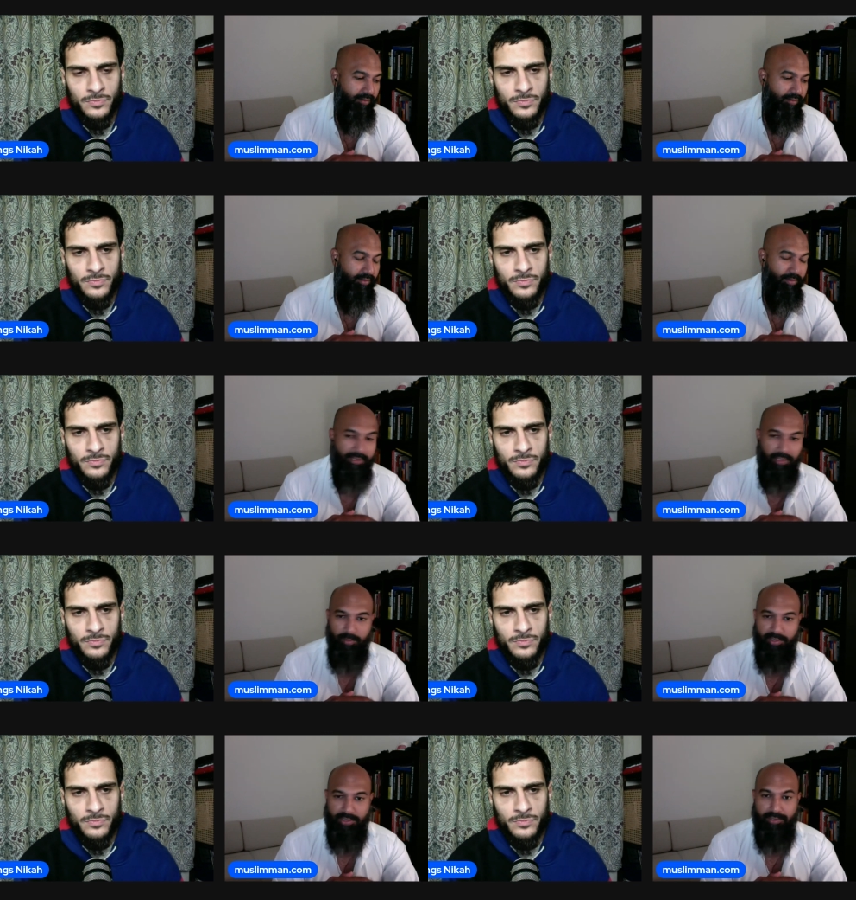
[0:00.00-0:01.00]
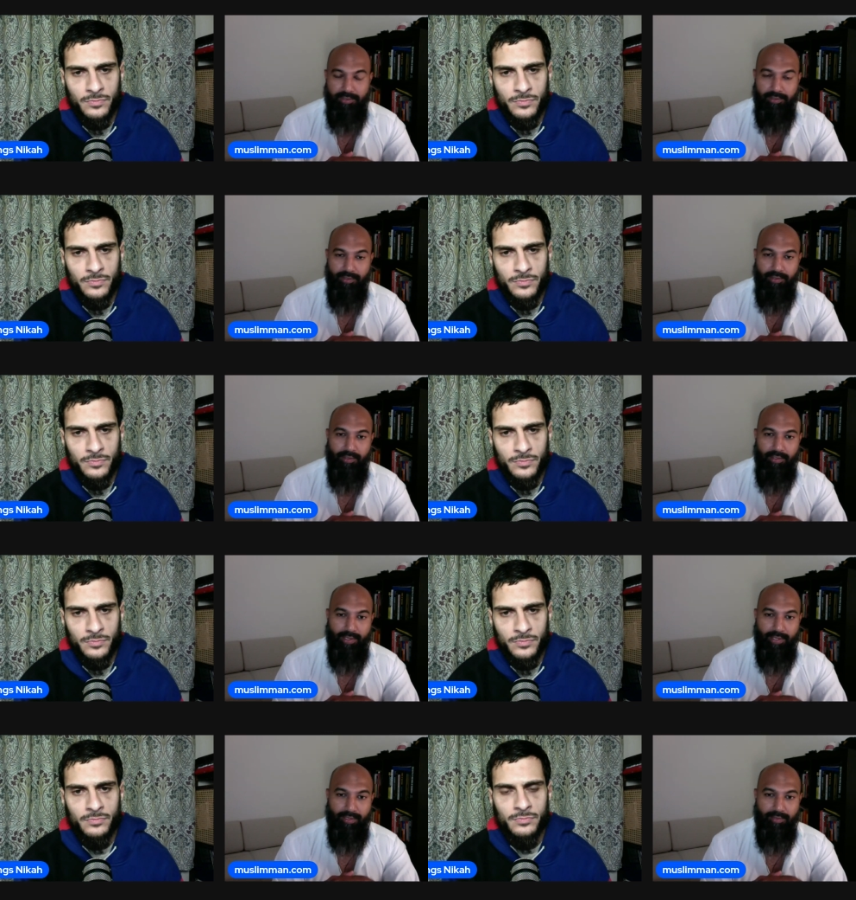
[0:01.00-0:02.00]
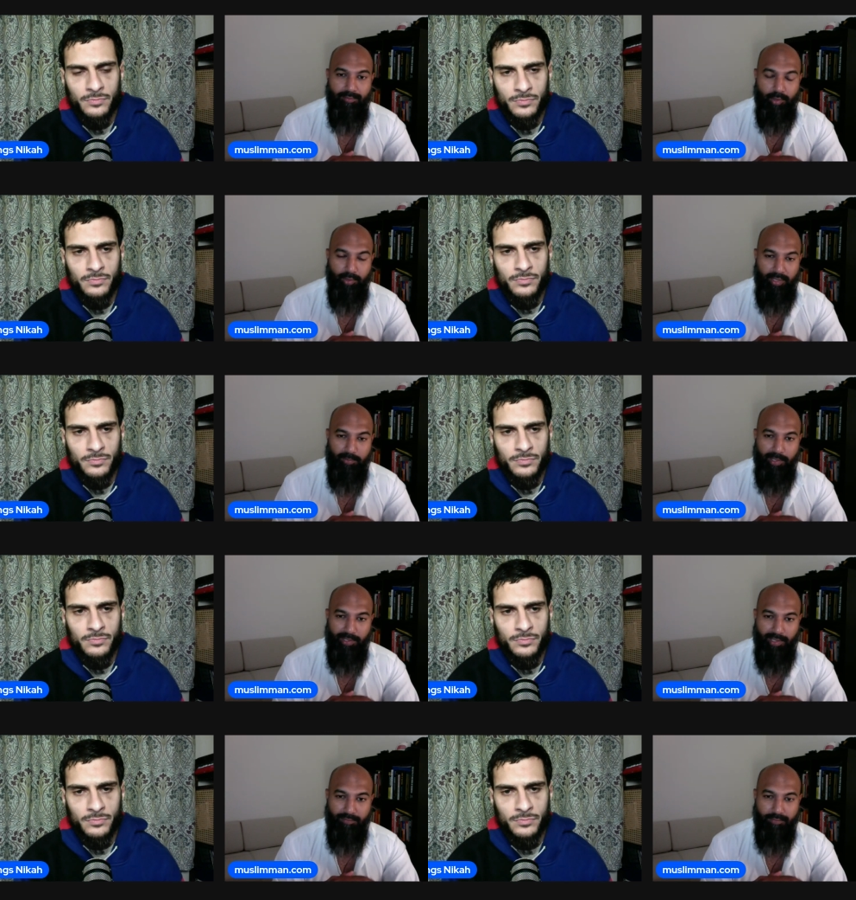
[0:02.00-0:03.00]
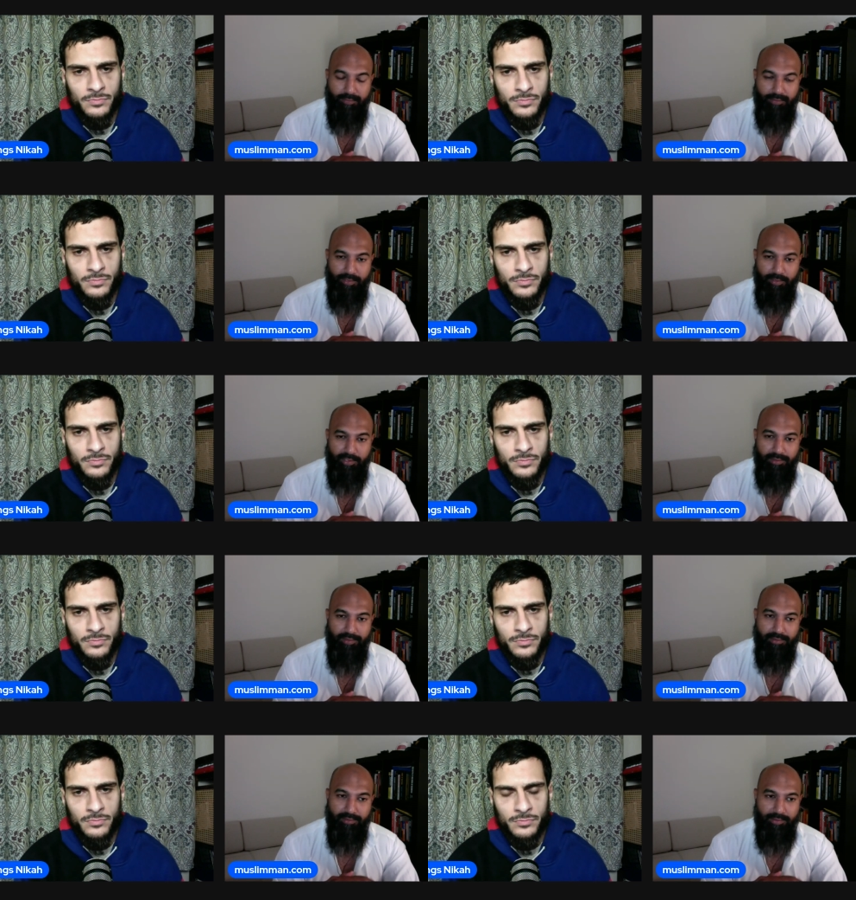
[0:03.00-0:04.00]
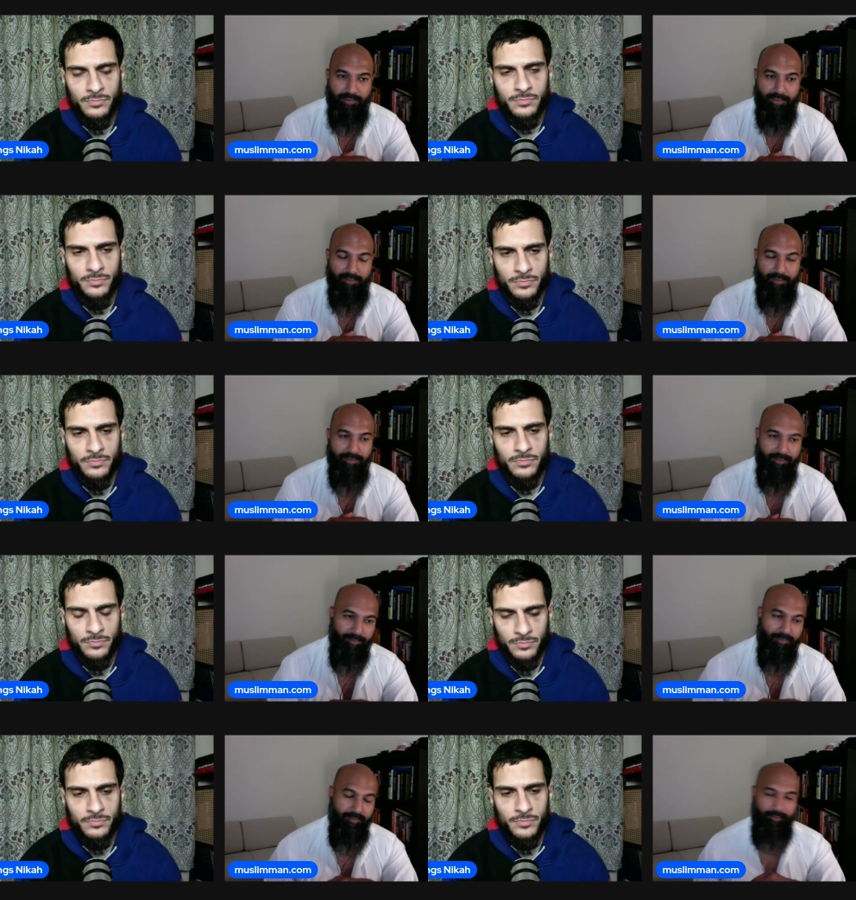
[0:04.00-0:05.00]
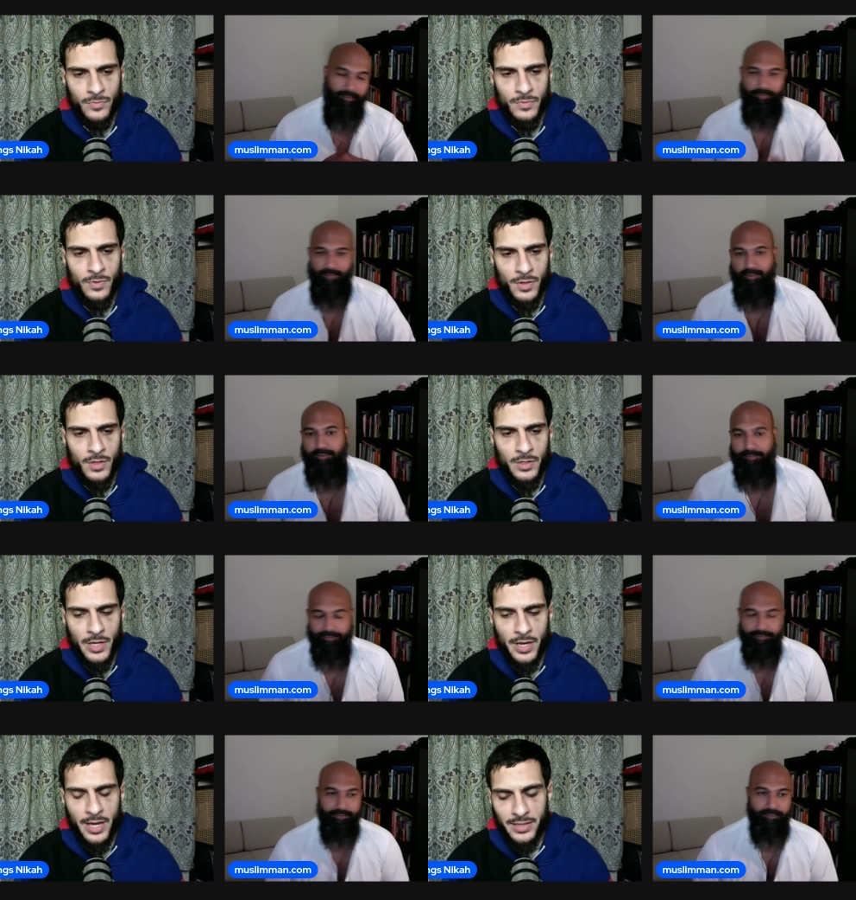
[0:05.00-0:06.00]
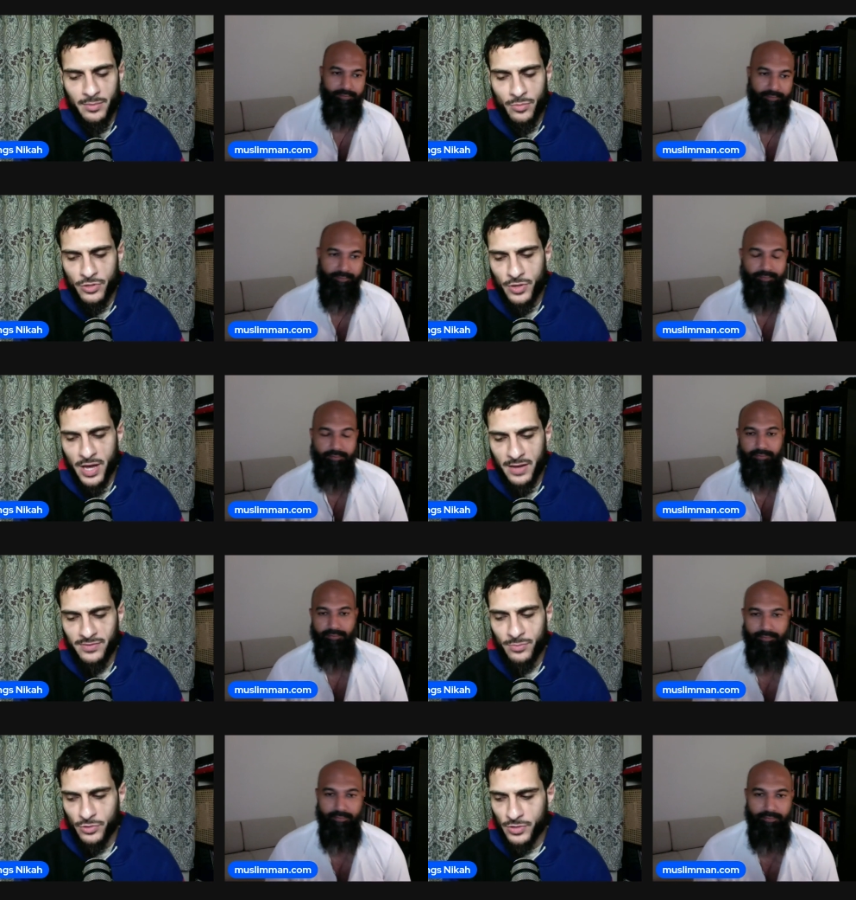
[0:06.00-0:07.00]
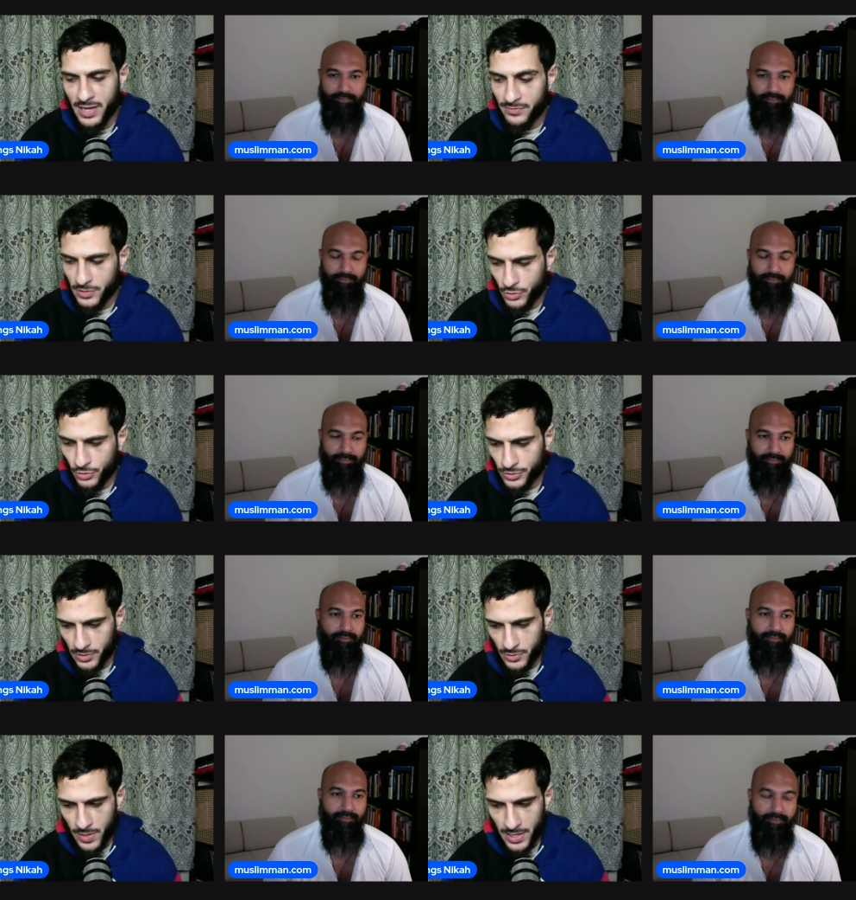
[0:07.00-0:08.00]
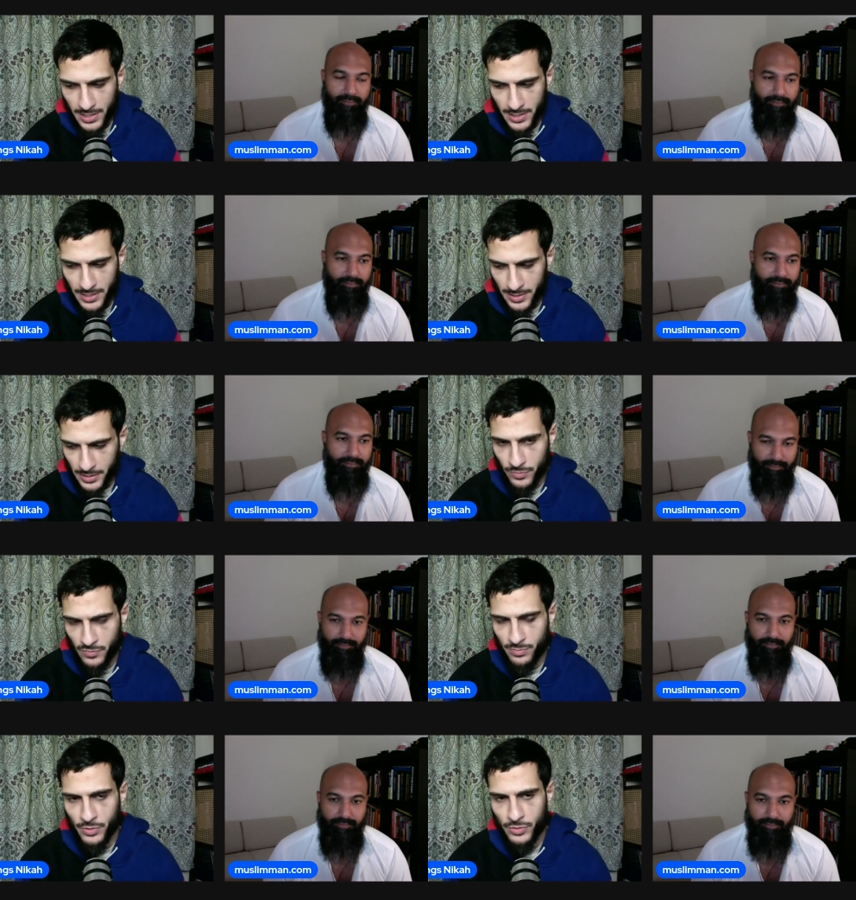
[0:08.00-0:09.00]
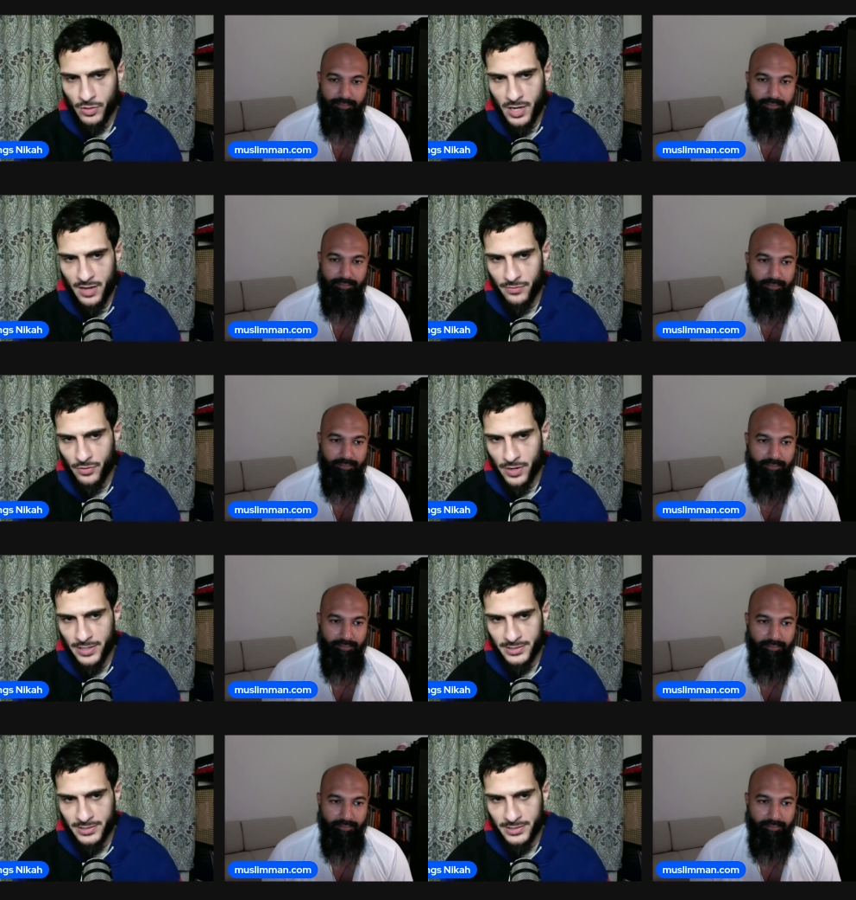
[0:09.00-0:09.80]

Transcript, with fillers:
Speaker 1: doing dumb shit and blowing up my life over dumb shit.
Speaker 2: You know mm. what I mean? Yeah, and the more you have, the more you have to lose. It's quite clear that you've built your life. You're at a